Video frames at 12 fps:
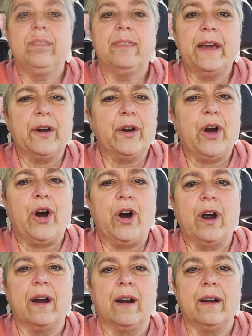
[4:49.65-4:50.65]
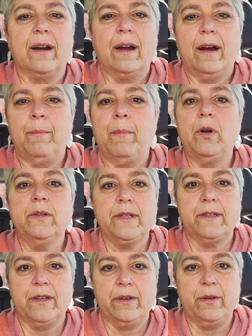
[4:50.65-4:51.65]
There are a
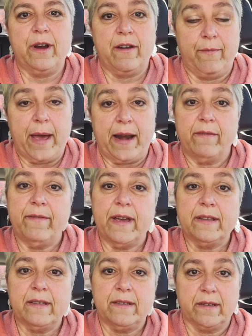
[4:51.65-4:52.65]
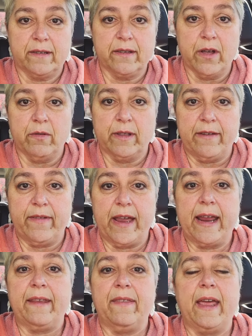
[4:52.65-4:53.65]
multitude of benefits to slow
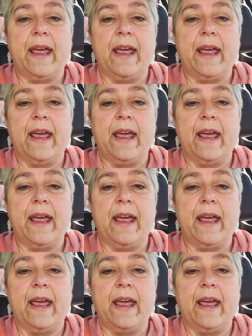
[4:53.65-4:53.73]
living